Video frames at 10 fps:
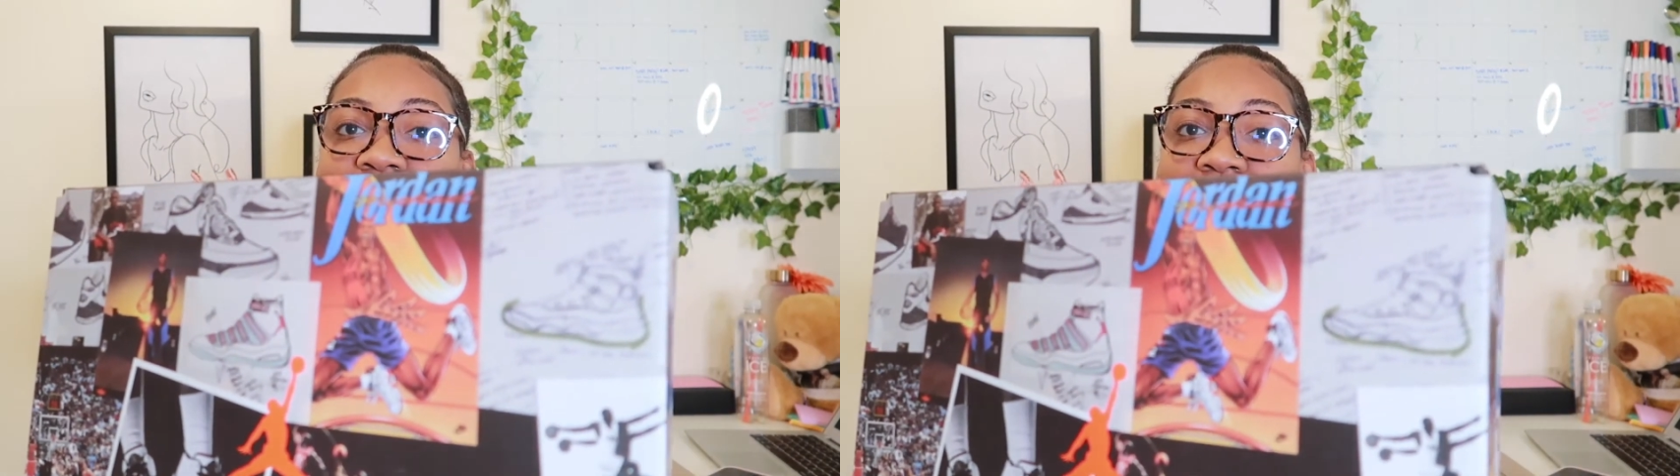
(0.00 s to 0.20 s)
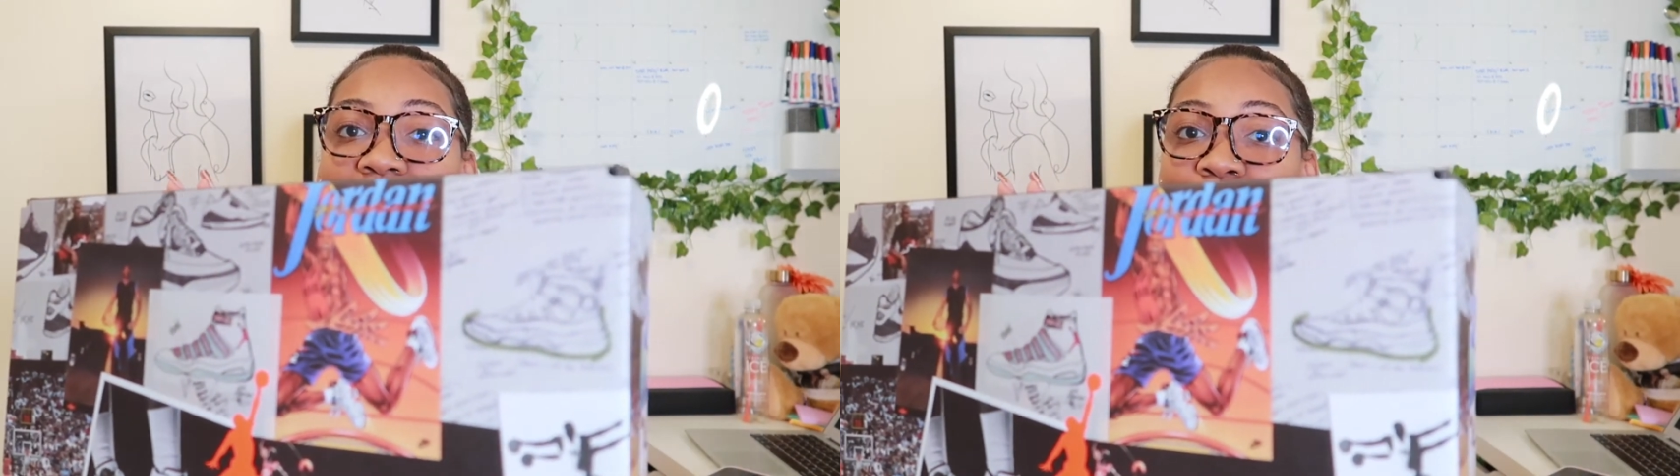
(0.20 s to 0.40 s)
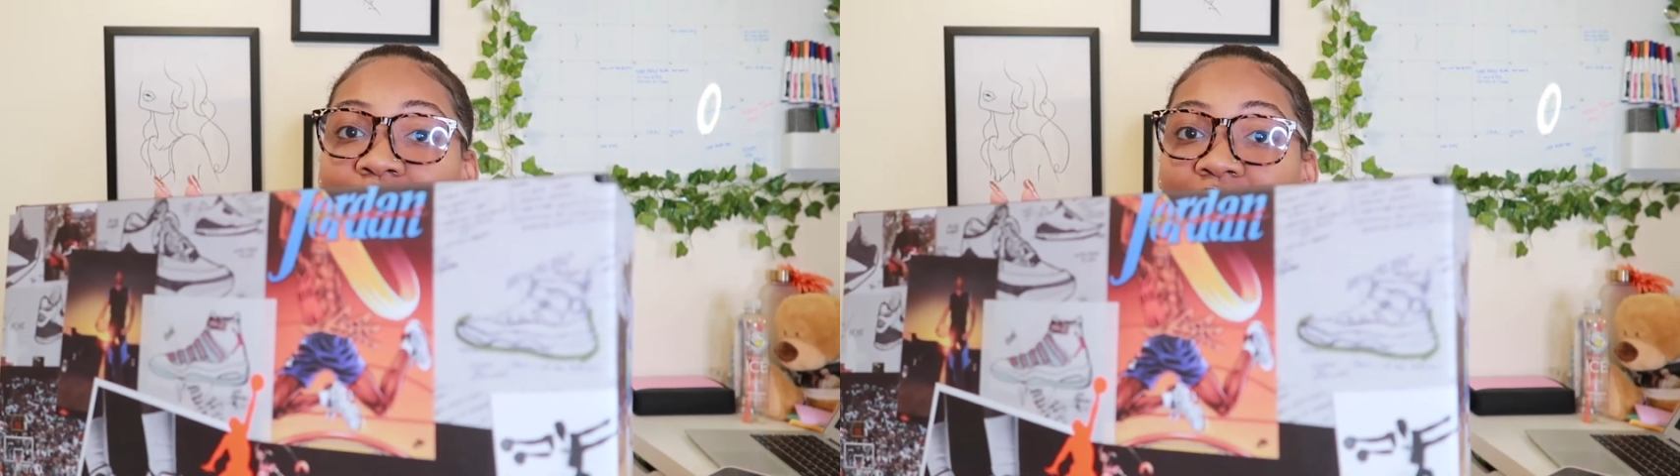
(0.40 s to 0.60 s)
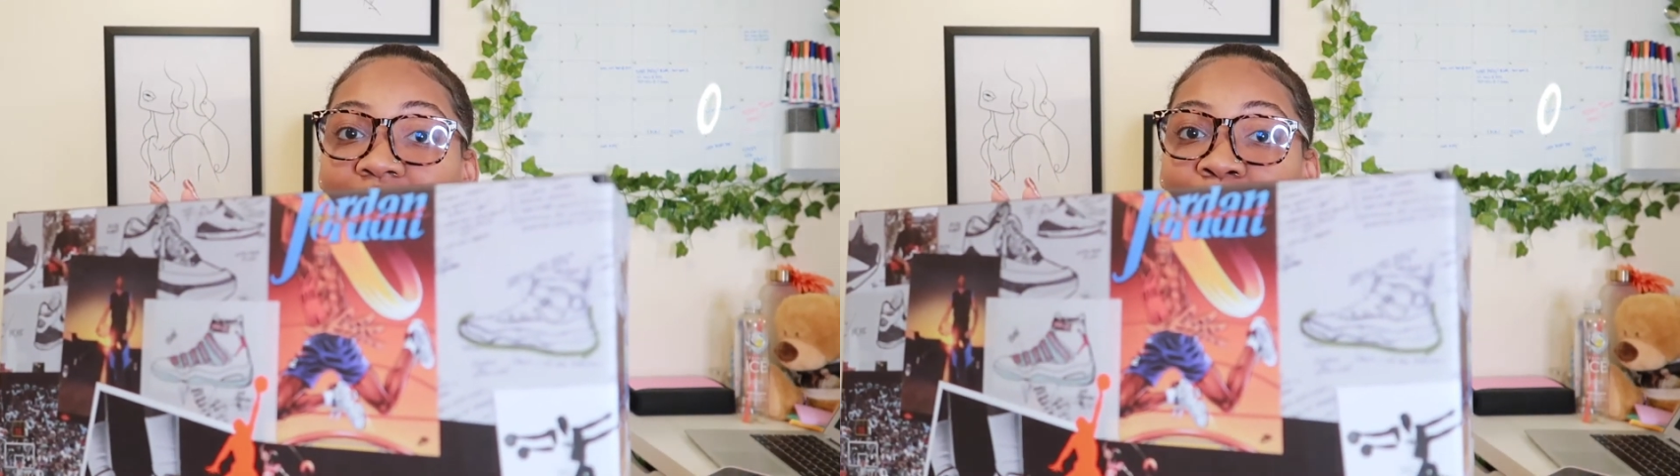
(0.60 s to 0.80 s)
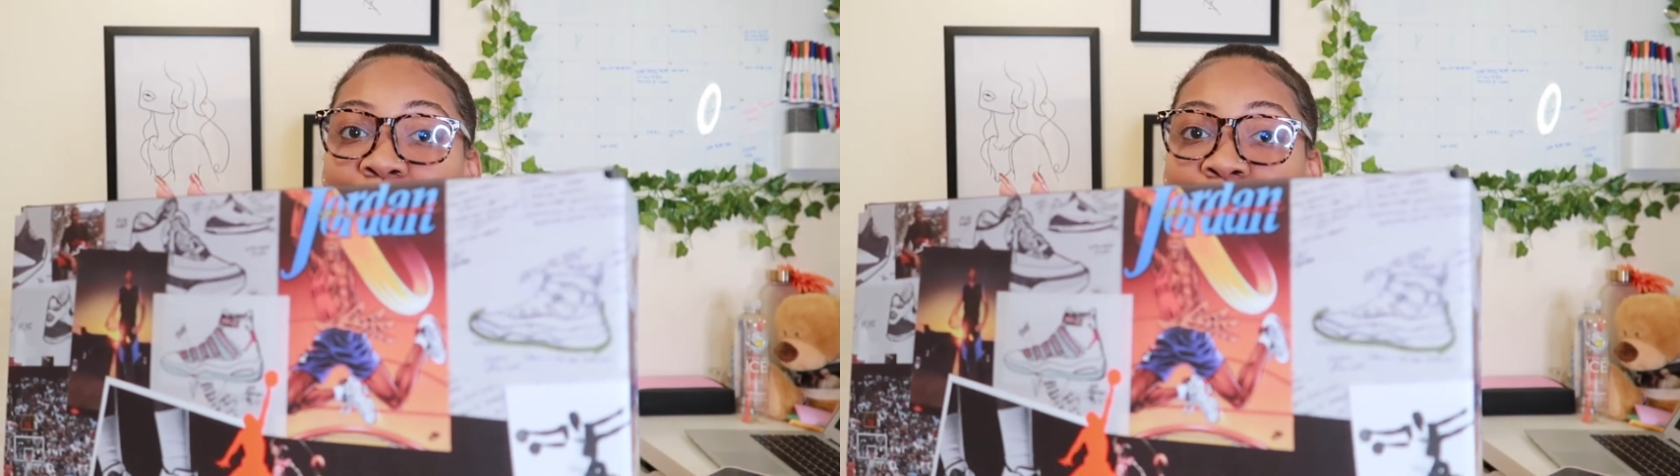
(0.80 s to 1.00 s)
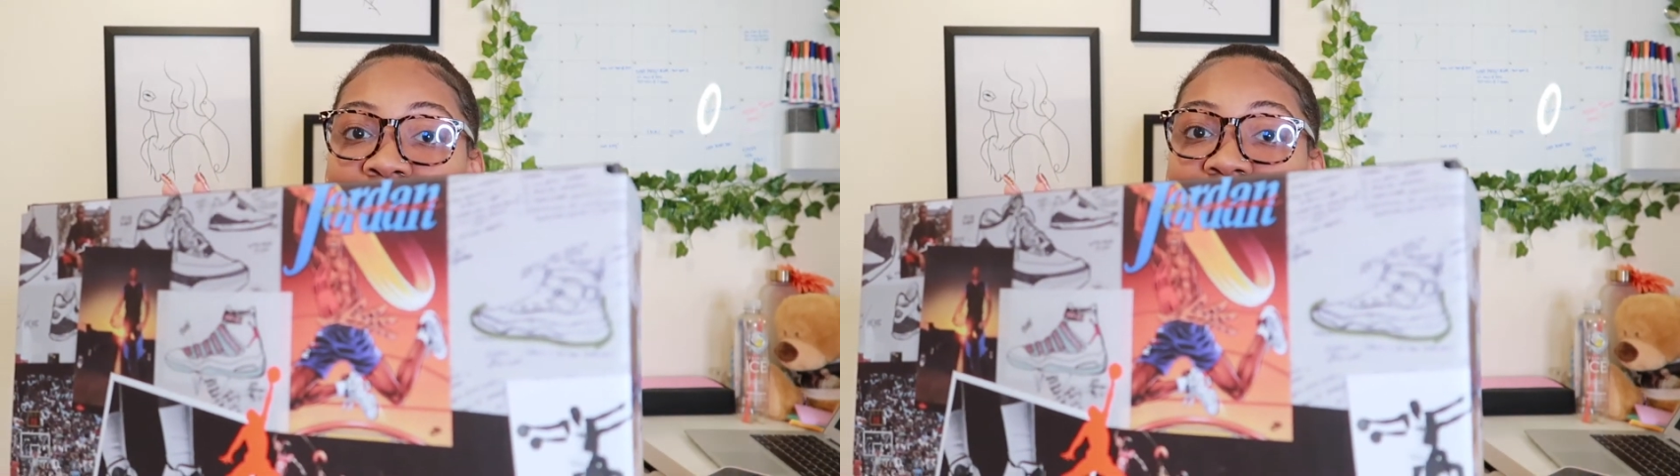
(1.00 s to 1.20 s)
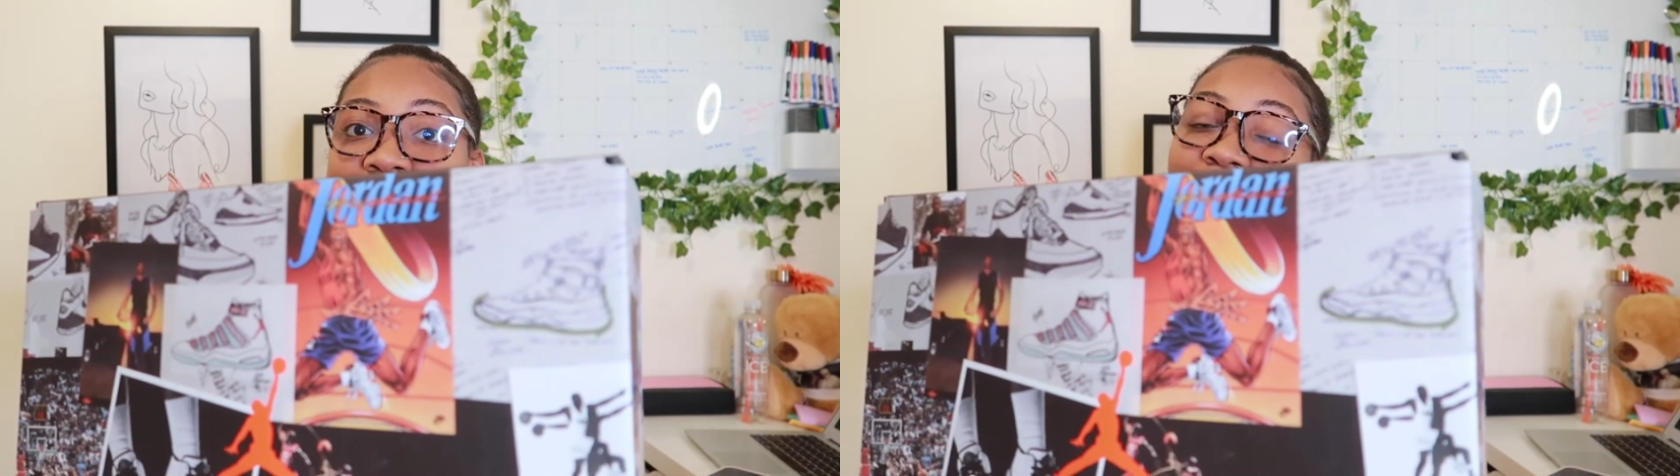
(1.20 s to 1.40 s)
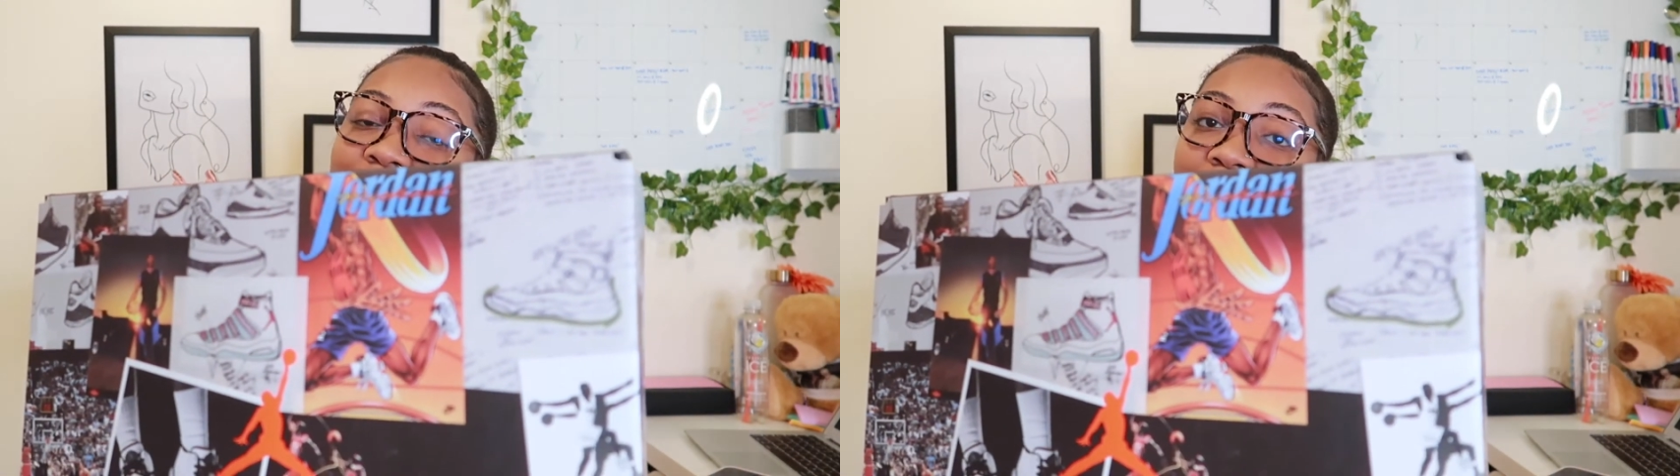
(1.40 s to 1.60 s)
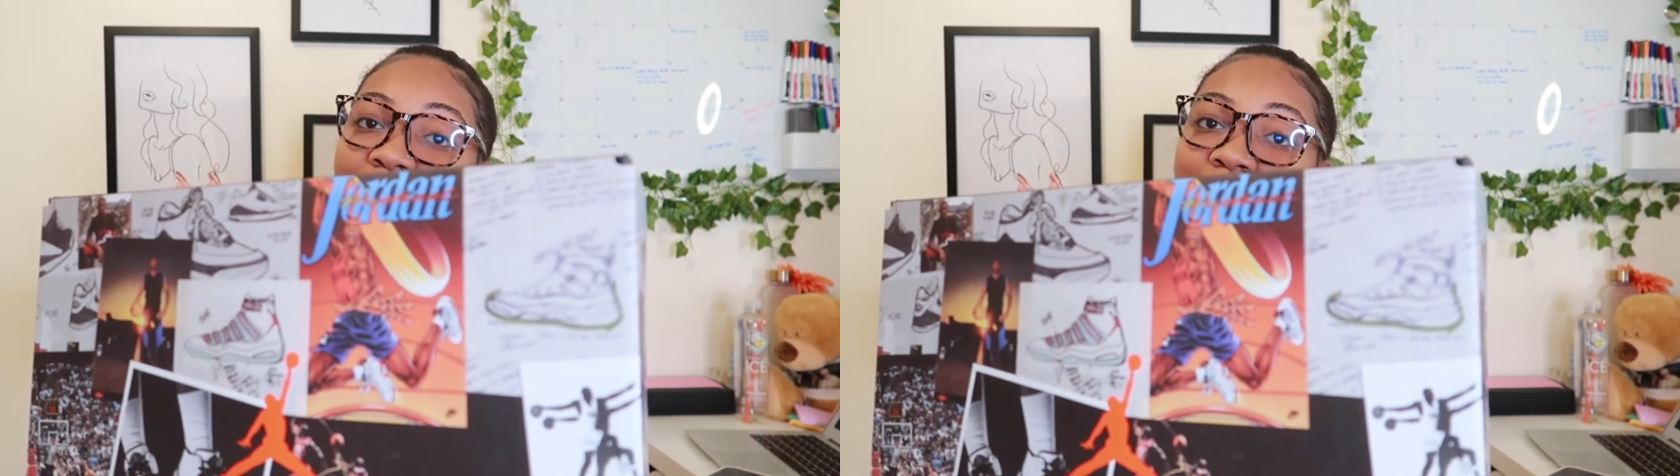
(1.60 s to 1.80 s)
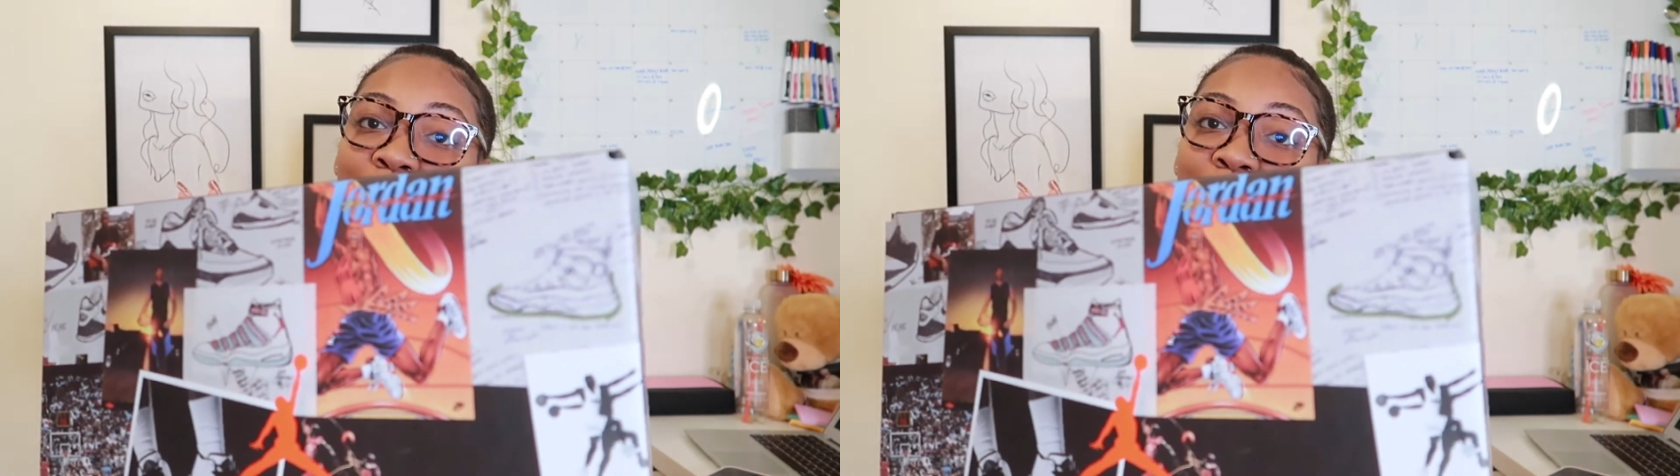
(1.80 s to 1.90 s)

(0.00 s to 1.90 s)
how they come up with the designs